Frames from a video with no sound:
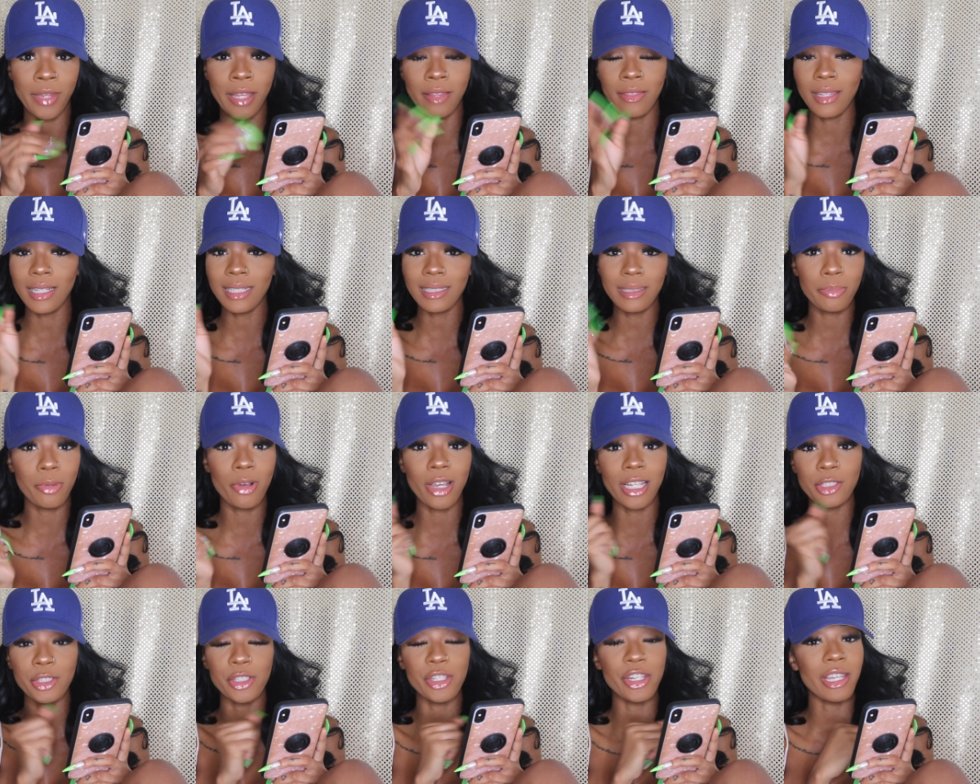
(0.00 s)
At this
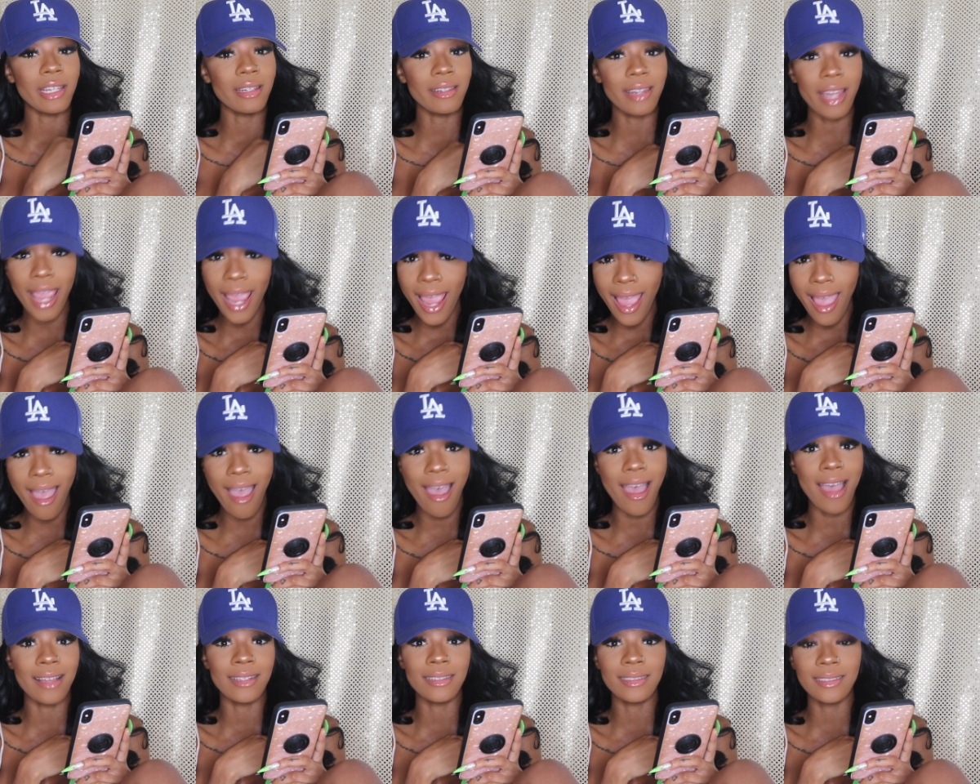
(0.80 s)
point she can
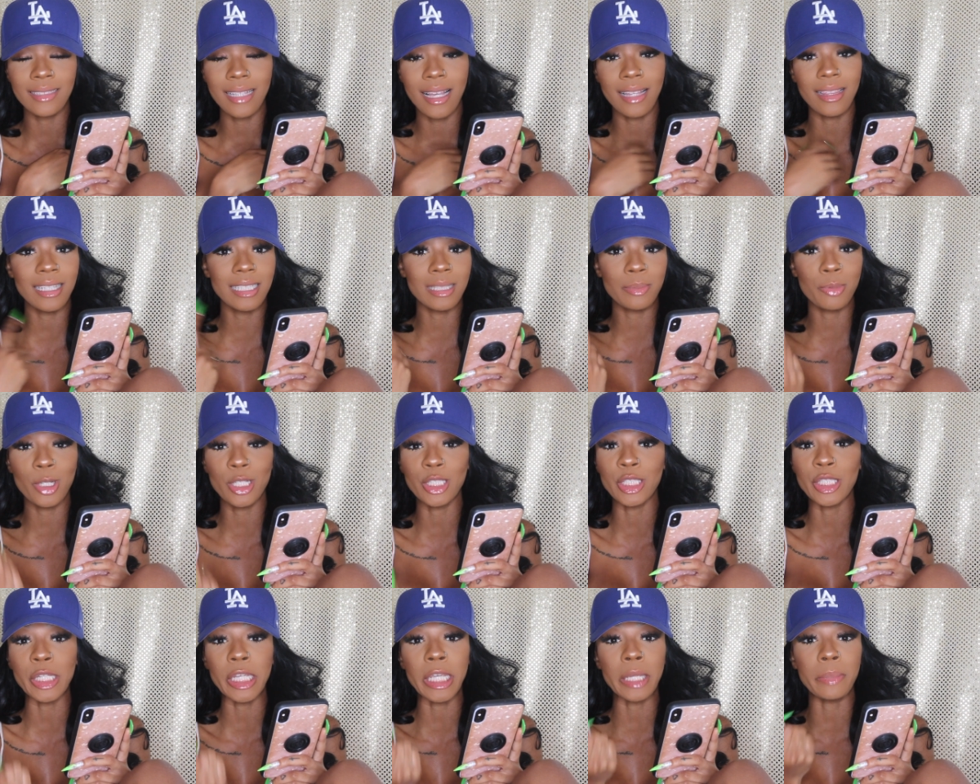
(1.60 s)
dance. At this
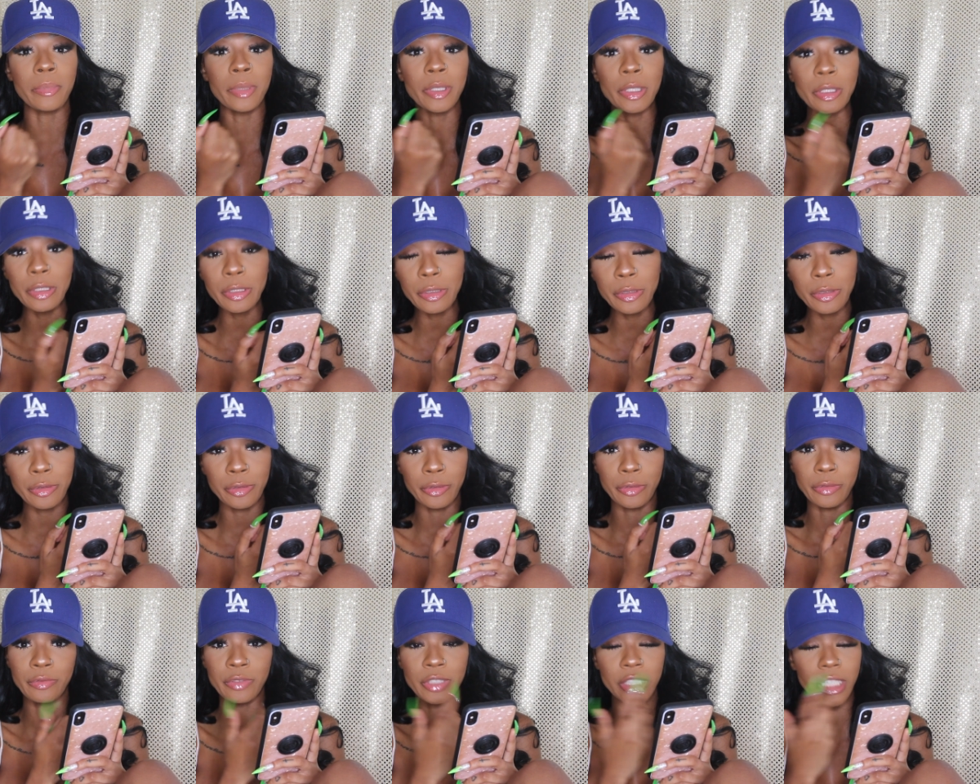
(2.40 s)
point she can
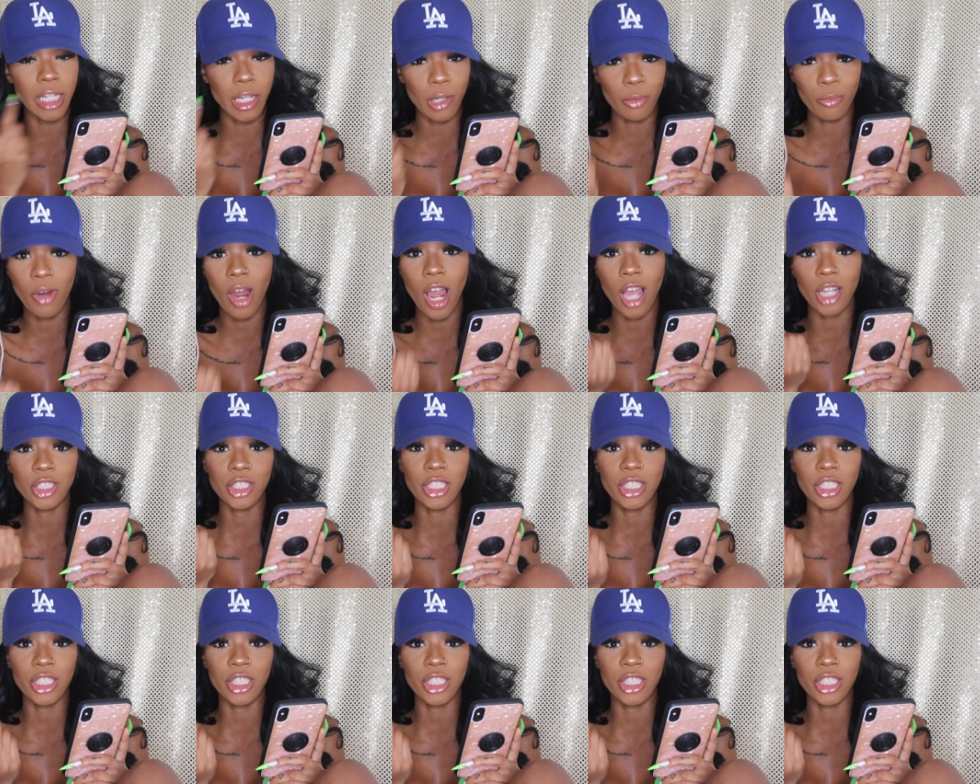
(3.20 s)
move. She can rock.